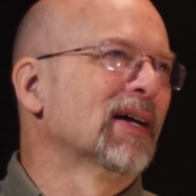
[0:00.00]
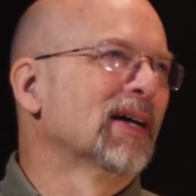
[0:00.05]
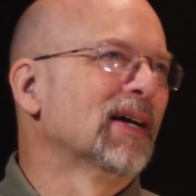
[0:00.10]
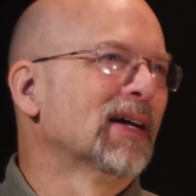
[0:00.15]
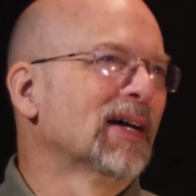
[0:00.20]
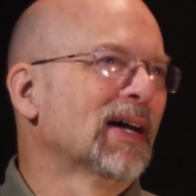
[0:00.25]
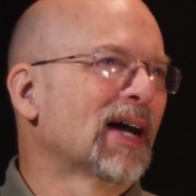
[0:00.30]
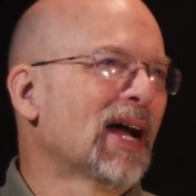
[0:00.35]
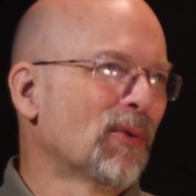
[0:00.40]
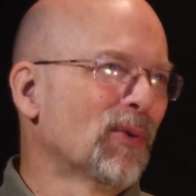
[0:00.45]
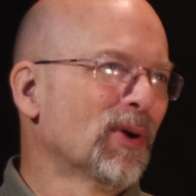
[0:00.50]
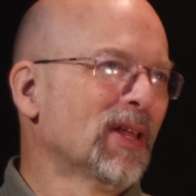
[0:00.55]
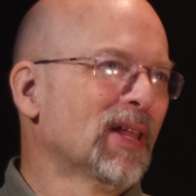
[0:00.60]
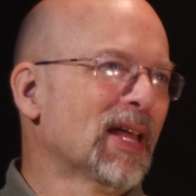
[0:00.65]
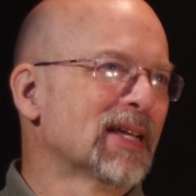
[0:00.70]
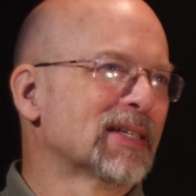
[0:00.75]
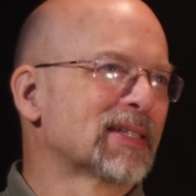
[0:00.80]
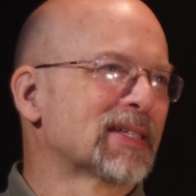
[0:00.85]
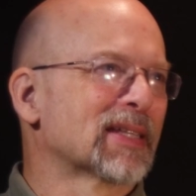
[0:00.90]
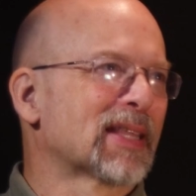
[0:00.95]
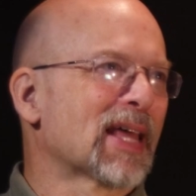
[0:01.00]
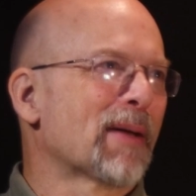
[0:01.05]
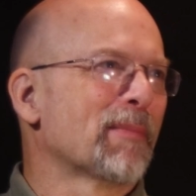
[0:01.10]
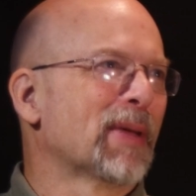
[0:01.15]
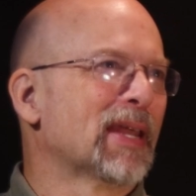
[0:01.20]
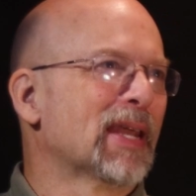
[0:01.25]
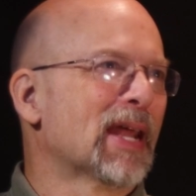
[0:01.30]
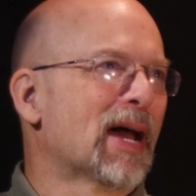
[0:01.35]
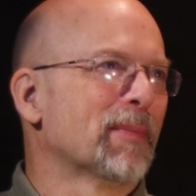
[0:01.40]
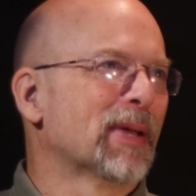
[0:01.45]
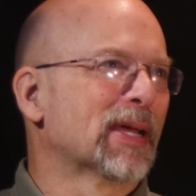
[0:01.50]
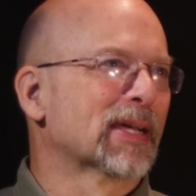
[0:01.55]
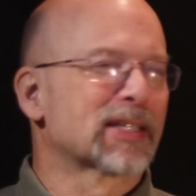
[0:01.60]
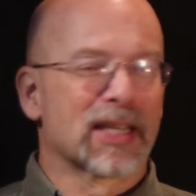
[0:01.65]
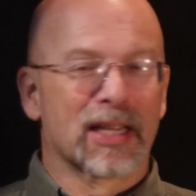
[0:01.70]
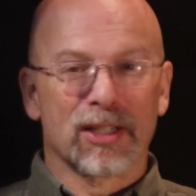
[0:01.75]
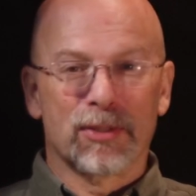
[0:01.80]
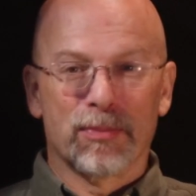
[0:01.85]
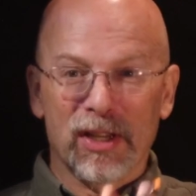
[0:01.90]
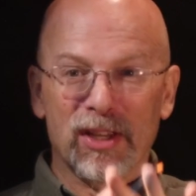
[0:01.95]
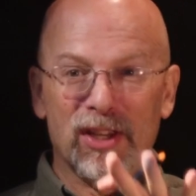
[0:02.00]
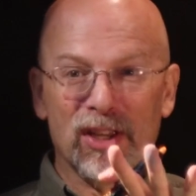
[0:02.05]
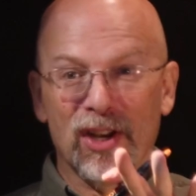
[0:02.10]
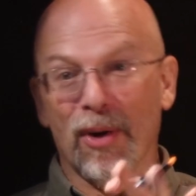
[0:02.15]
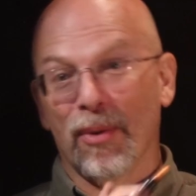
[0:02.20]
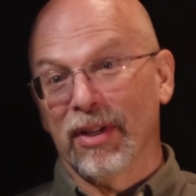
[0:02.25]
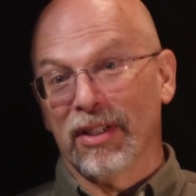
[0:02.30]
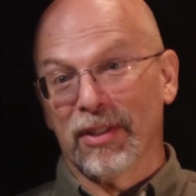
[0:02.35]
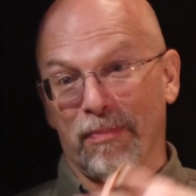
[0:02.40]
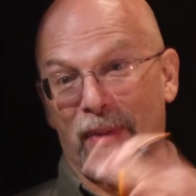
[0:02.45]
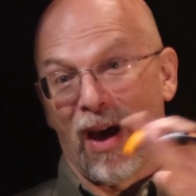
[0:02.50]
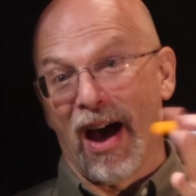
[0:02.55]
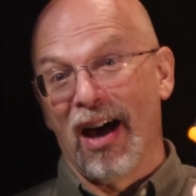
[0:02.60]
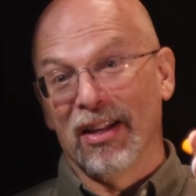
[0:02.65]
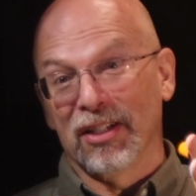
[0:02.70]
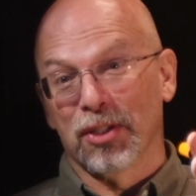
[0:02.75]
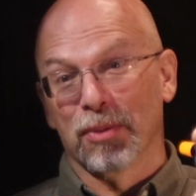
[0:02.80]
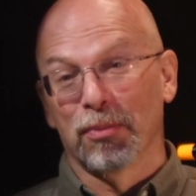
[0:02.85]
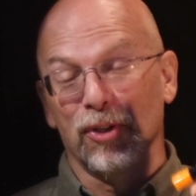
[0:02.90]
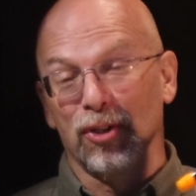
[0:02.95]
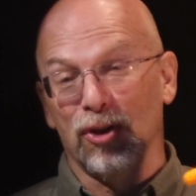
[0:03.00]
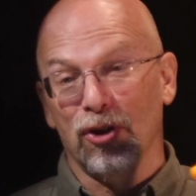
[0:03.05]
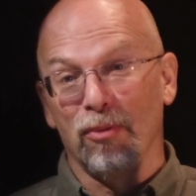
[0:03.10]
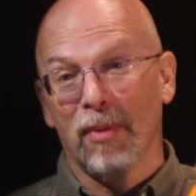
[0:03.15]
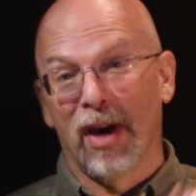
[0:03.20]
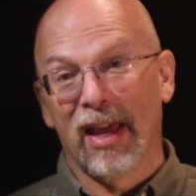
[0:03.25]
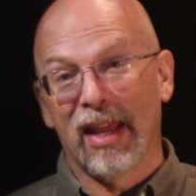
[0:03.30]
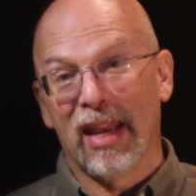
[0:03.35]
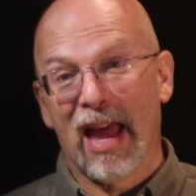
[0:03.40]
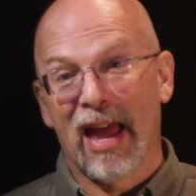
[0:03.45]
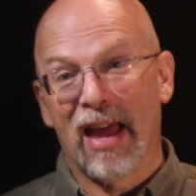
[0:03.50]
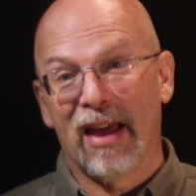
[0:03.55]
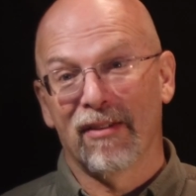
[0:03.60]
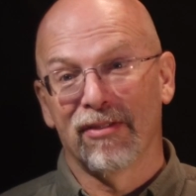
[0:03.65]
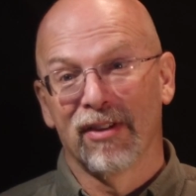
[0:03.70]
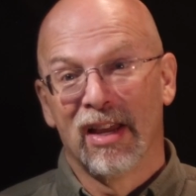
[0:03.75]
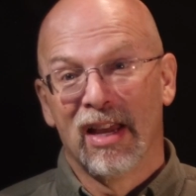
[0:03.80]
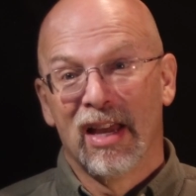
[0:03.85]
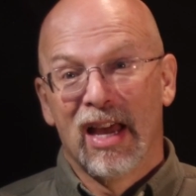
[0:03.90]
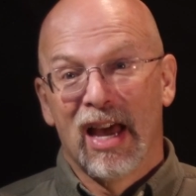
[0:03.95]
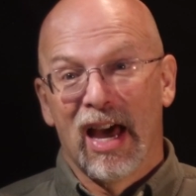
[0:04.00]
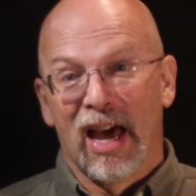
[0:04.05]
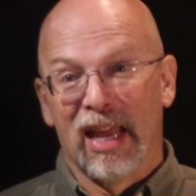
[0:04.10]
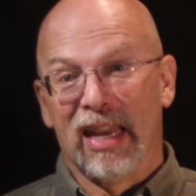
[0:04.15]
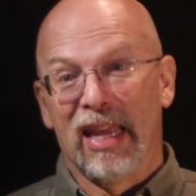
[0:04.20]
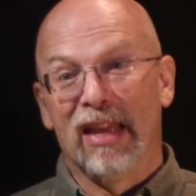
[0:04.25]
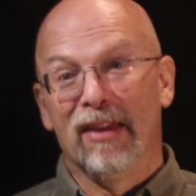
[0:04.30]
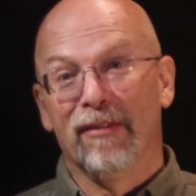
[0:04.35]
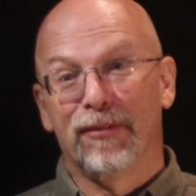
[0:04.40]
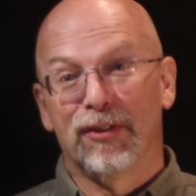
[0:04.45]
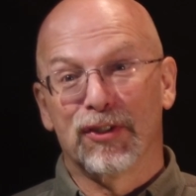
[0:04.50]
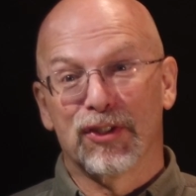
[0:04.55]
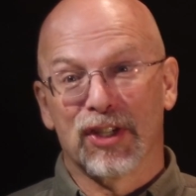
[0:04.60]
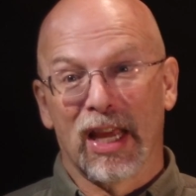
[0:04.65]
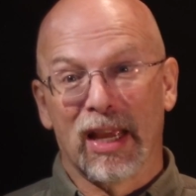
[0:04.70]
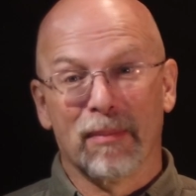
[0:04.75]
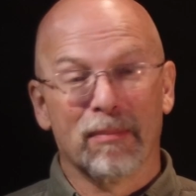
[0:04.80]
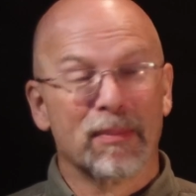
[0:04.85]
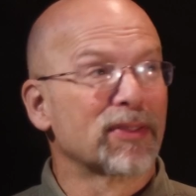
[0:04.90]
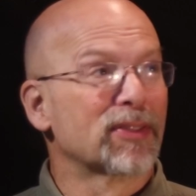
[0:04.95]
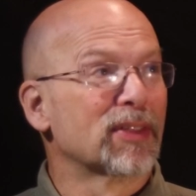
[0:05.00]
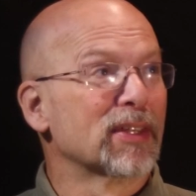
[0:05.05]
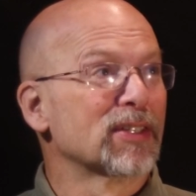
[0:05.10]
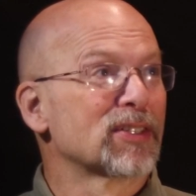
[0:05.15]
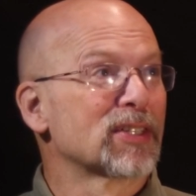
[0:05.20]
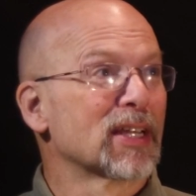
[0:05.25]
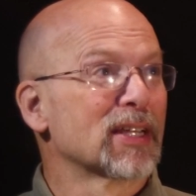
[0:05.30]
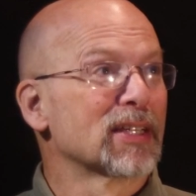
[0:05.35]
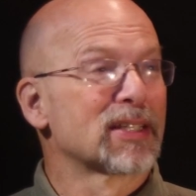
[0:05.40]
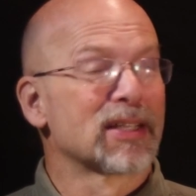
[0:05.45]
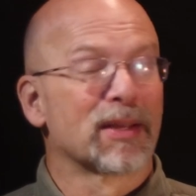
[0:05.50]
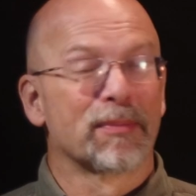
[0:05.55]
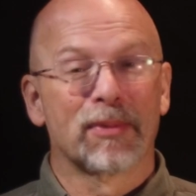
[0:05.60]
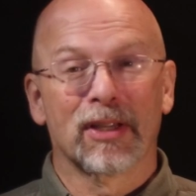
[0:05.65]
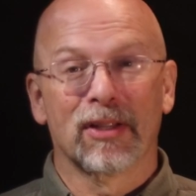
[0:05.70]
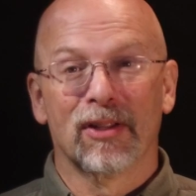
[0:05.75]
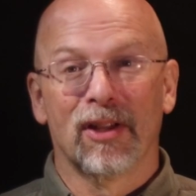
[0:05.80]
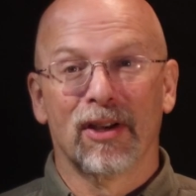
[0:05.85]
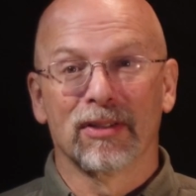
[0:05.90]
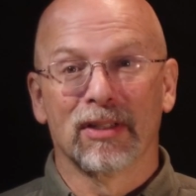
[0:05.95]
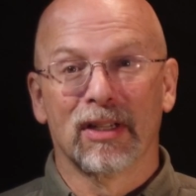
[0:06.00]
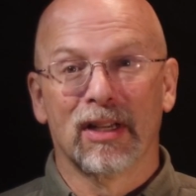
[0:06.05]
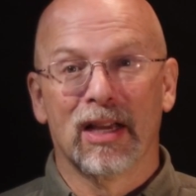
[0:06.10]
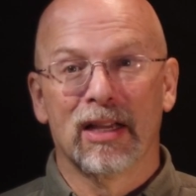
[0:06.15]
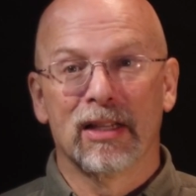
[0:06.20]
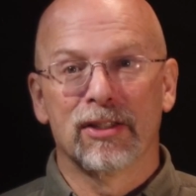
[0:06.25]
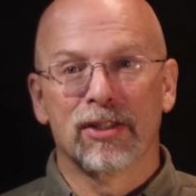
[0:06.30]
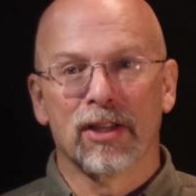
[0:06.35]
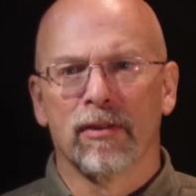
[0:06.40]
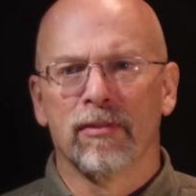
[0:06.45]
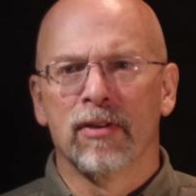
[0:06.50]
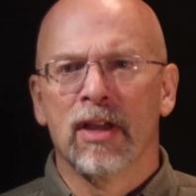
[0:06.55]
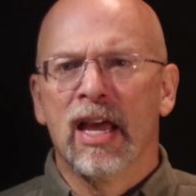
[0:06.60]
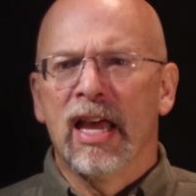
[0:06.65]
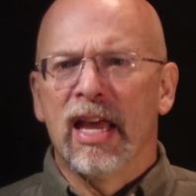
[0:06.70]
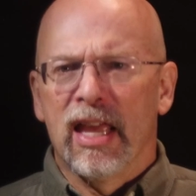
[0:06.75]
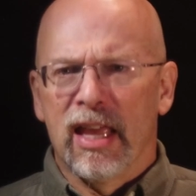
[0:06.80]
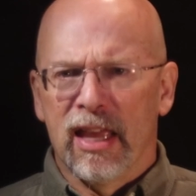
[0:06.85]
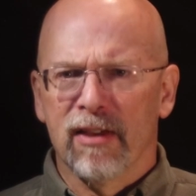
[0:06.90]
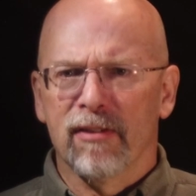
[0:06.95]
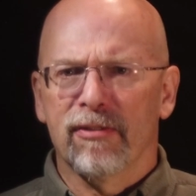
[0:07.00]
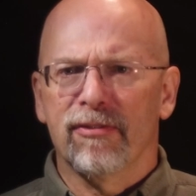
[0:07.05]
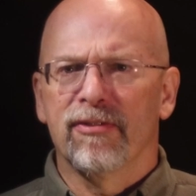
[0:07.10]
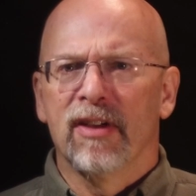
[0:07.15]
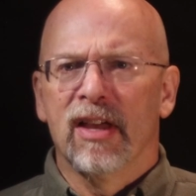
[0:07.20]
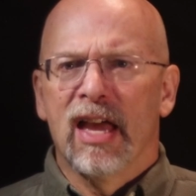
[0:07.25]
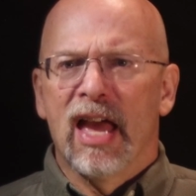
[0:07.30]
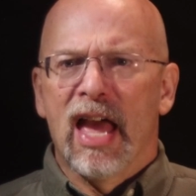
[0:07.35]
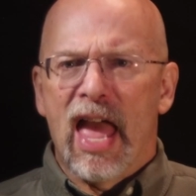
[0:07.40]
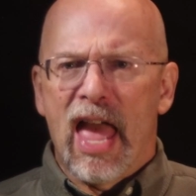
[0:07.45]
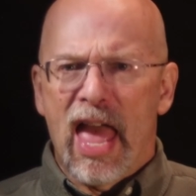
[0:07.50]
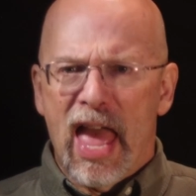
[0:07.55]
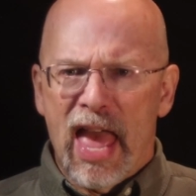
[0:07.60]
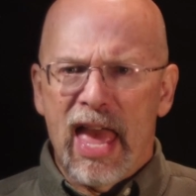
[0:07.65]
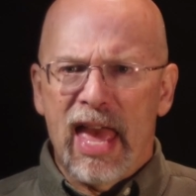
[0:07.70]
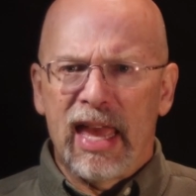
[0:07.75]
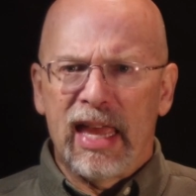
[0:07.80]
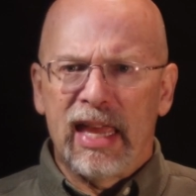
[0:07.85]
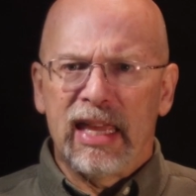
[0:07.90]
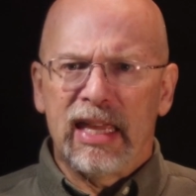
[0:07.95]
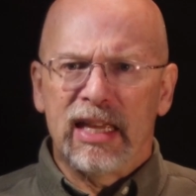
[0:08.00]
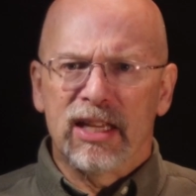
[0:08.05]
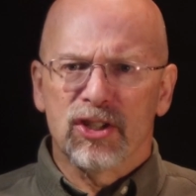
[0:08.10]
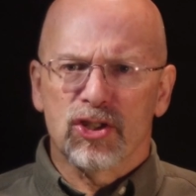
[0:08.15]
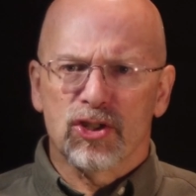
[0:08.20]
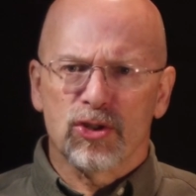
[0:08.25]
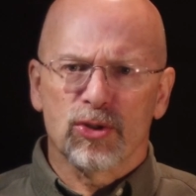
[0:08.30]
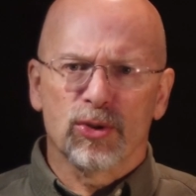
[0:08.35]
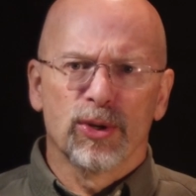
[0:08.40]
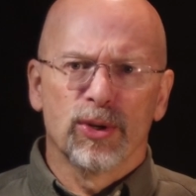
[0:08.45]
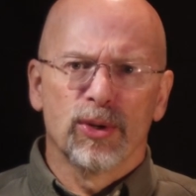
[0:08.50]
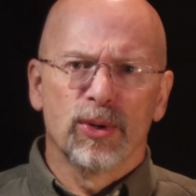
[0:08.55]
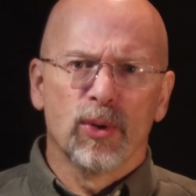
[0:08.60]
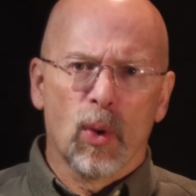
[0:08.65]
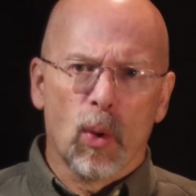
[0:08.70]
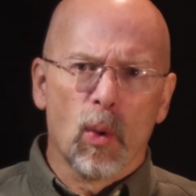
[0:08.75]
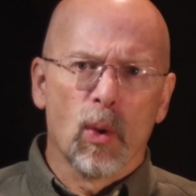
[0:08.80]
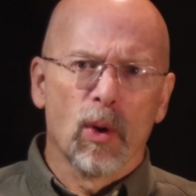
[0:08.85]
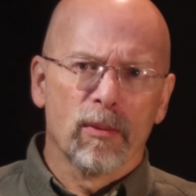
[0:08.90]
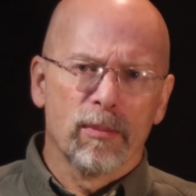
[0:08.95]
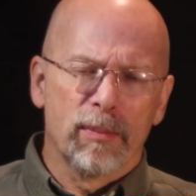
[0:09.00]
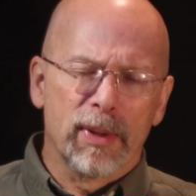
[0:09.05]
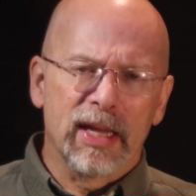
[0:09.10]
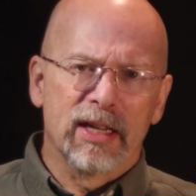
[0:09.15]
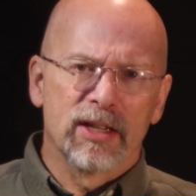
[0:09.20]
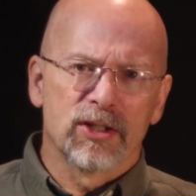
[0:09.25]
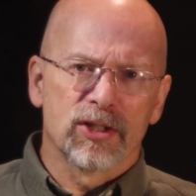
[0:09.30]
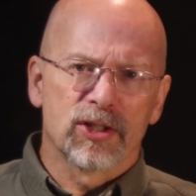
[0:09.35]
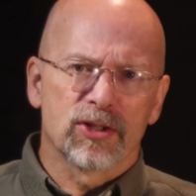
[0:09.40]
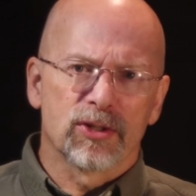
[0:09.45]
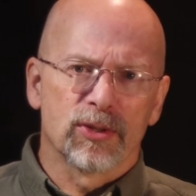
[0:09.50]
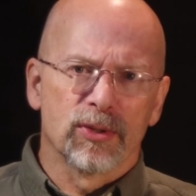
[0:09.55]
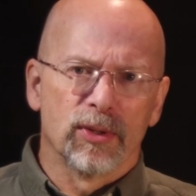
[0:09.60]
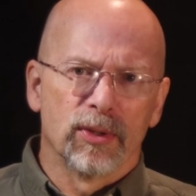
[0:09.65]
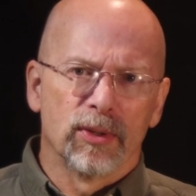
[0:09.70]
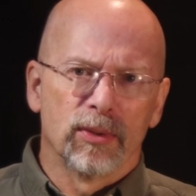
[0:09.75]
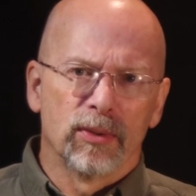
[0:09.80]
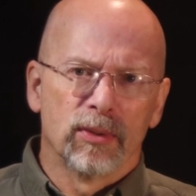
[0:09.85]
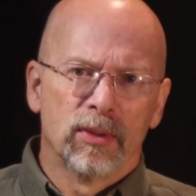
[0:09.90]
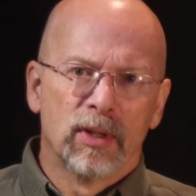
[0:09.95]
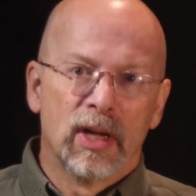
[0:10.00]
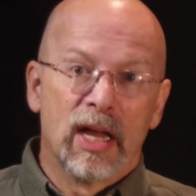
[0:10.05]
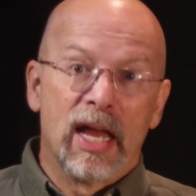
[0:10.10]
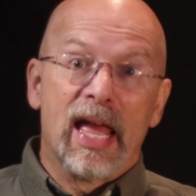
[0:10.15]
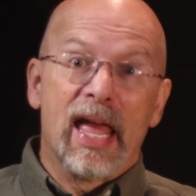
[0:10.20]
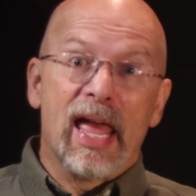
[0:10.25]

I realize that that may not make sense, but you know, it's possible you might have an if statement that says something along the lines of, if A is true or B is true,